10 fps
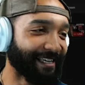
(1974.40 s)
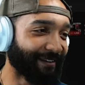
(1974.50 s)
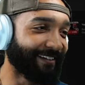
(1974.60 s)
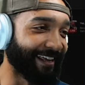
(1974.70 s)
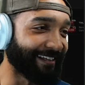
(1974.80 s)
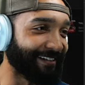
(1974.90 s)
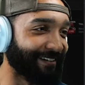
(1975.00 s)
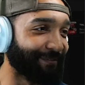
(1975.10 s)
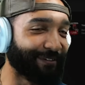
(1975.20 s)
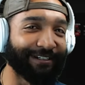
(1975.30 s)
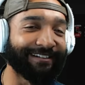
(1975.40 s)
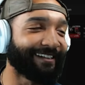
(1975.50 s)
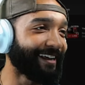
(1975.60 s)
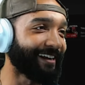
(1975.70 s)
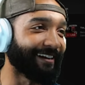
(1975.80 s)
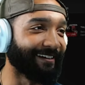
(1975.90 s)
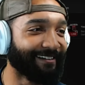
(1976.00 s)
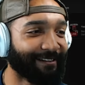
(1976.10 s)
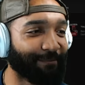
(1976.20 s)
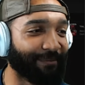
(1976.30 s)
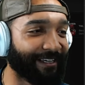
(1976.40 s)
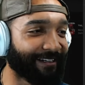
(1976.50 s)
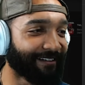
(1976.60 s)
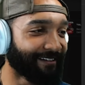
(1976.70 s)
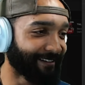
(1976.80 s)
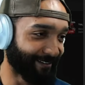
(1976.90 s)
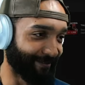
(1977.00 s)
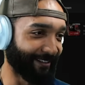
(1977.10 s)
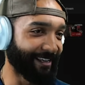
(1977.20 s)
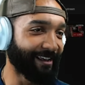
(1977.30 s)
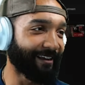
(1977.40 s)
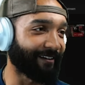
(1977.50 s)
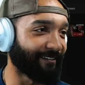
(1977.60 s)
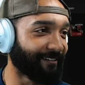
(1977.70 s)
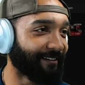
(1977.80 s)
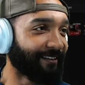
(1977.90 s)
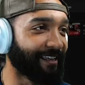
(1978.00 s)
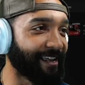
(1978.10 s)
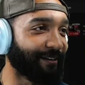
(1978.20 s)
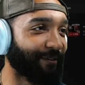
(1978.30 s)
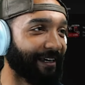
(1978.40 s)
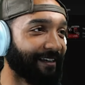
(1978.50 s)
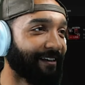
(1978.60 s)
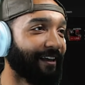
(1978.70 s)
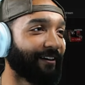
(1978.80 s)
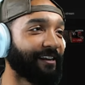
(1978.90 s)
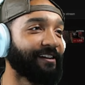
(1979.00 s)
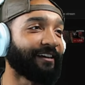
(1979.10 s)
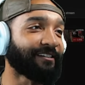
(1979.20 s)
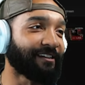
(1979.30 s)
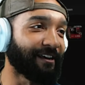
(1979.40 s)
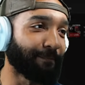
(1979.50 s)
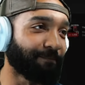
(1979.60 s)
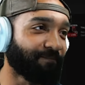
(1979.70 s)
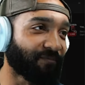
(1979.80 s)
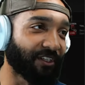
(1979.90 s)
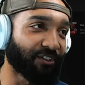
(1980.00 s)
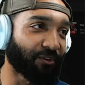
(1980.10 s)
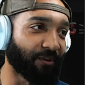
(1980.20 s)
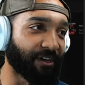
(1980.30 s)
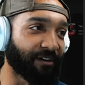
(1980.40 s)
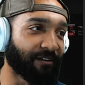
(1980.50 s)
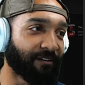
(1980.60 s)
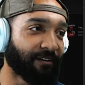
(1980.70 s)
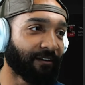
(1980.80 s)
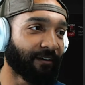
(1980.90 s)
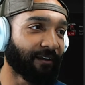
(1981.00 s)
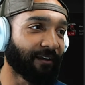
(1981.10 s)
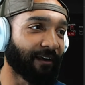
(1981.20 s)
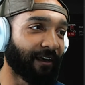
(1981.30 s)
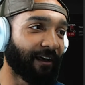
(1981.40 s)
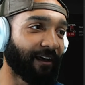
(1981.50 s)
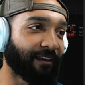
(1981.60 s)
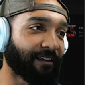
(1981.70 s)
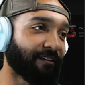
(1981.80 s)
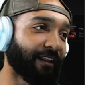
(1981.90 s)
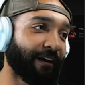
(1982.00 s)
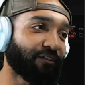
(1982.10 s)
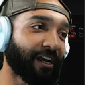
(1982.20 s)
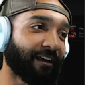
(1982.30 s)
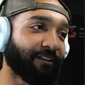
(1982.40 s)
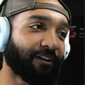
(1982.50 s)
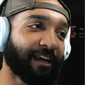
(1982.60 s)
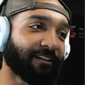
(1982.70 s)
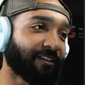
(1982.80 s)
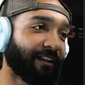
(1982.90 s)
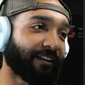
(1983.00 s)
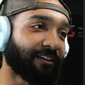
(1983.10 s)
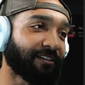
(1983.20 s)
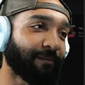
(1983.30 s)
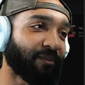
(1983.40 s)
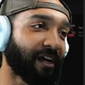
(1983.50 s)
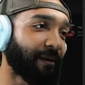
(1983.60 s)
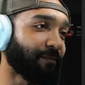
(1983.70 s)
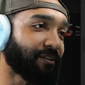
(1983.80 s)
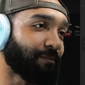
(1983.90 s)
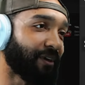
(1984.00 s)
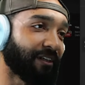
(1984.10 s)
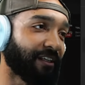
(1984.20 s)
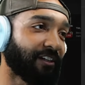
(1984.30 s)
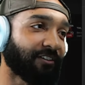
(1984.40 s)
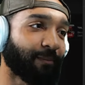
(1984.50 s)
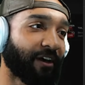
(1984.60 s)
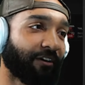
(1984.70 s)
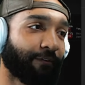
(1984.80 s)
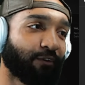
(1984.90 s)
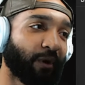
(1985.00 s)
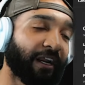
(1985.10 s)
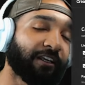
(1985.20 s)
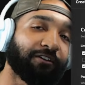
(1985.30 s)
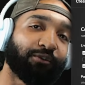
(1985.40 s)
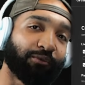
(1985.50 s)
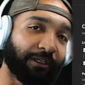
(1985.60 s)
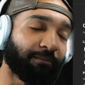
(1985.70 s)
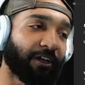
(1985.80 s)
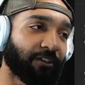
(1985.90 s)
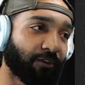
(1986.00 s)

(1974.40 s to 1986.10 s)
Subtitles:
Thank you. I appreciate. Dang, man. What the heck? Anyway, okay, next up, this screen. Live chat. You can't select this sometimes, but it doesn't matter. If you edit your replays, you